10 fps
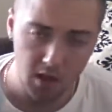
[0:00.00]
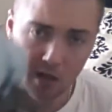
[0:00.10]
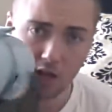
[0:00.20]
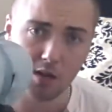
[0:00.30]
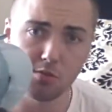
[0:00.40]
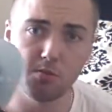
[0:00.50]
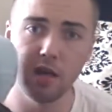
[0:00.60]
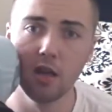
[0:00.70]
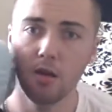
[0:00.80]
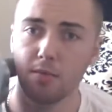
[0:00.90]
It comes with
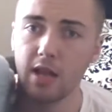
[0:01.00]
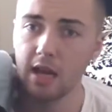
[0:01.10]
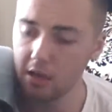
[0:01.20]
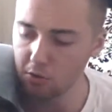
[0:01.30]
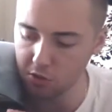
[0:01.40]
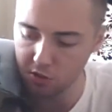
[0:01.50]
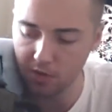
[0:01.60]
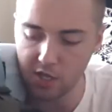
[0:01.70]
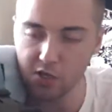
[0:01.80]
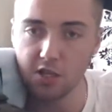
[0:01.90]
me. But they're little
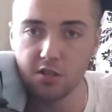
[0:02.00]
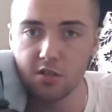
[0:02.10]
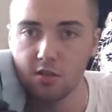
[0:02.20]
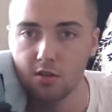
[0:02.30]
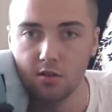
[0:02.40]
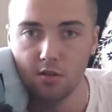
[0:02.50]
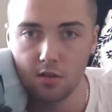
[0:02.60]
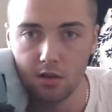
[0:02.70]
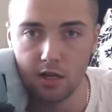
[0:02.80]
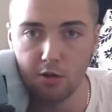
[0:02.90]
syringes,
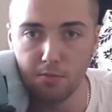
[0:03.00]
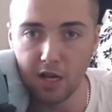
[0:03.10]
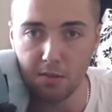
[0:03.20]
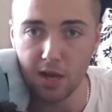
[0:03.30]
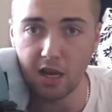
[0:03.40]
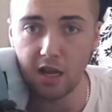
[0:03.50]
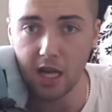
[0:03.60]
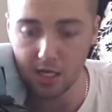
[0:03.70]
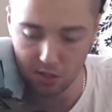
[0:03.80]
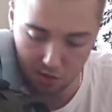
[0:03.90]
little mini
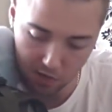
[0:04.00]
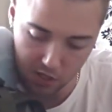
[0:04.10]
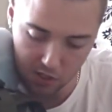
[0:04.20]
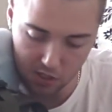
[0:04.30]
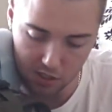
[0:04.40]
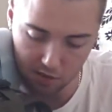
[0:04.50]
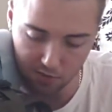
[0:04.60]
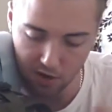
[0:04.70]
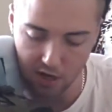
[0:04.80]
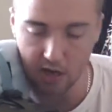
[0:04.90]
medicated syringes in the
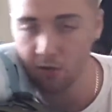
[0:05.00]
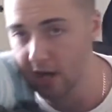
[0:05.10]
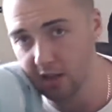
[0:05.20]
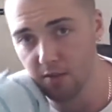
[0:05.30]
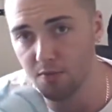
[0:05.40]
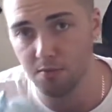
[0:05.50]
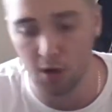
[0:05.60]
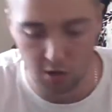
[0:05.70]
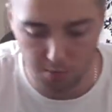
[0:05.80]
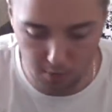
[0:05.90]
front here. We had them from the
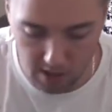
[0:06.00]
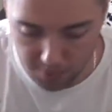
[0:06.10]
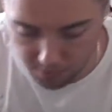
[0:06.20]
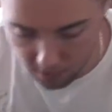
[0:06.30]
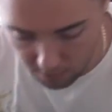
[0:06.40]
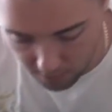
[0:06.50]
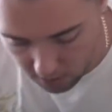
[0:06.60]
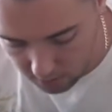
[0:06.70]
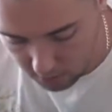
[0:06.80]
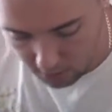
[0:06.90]
hospital left over.